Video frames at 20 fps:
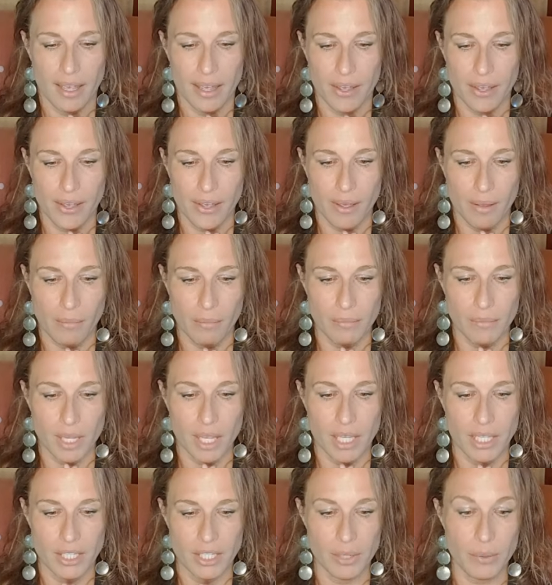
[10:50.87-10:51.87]

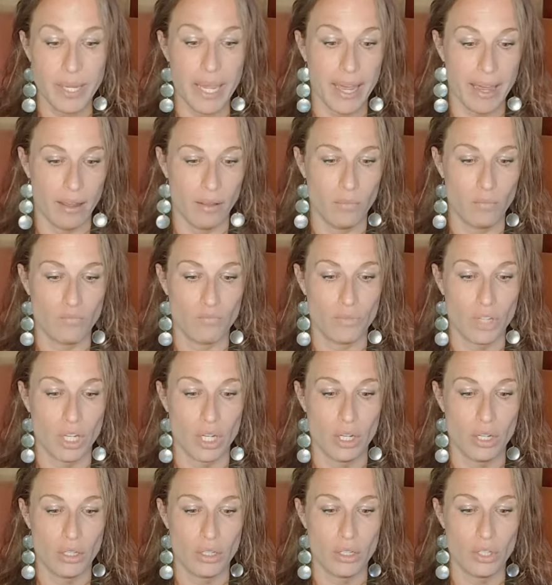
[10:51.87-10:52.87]
So yeah.
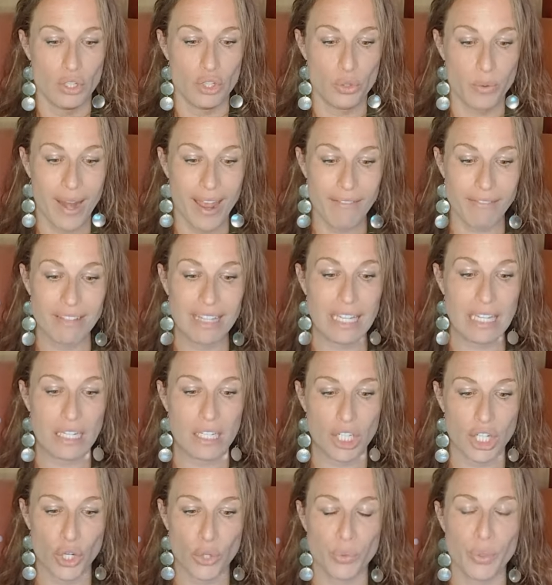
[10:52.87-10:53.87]

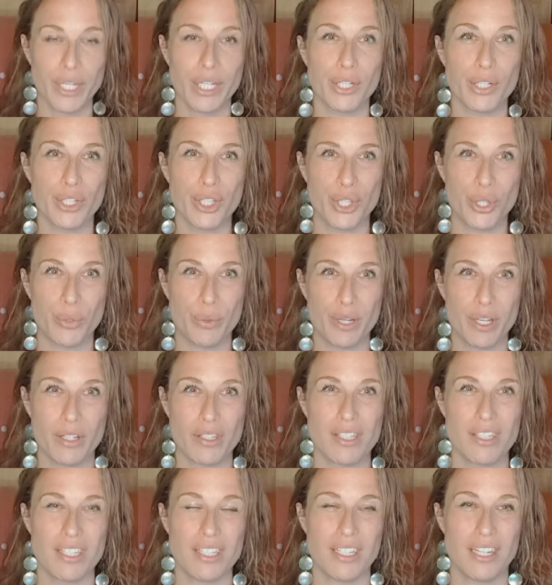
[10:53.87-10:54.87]
Traveling, career,
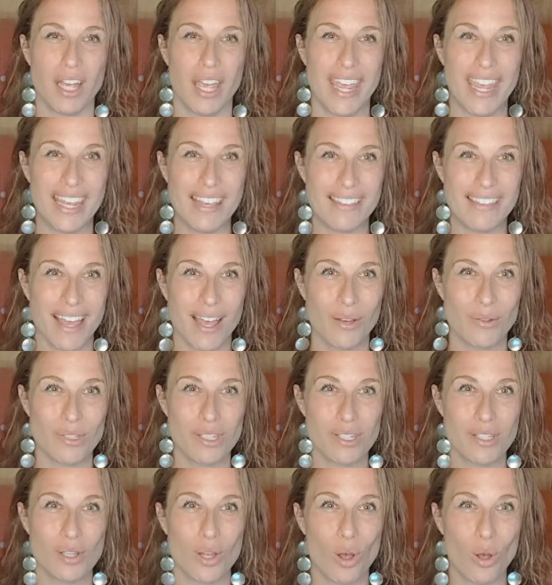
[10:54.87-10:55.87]
curiosity. Eighth
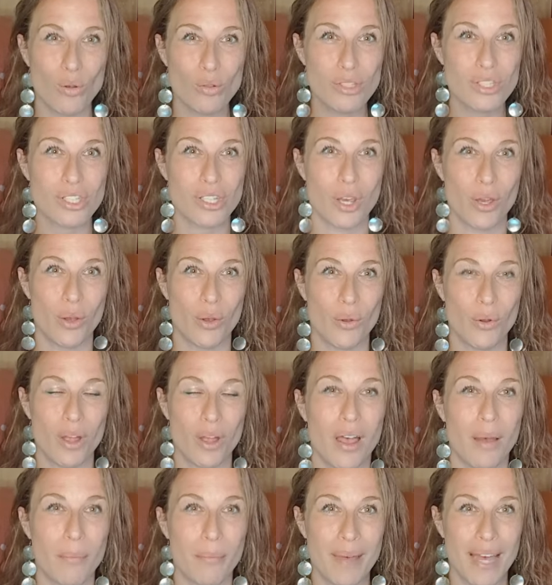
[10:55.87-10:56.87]
house is
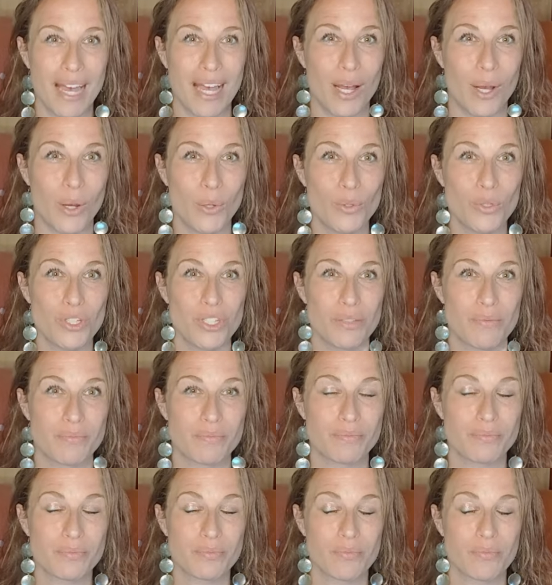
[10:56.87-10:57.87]
also about
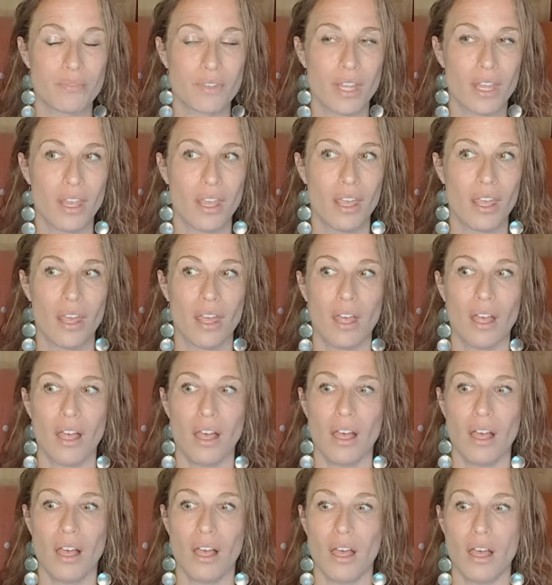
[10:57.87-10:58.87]

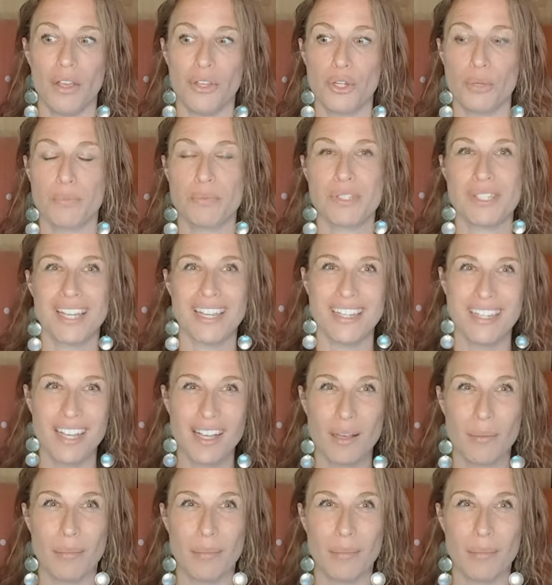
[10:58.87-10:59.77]
your psychic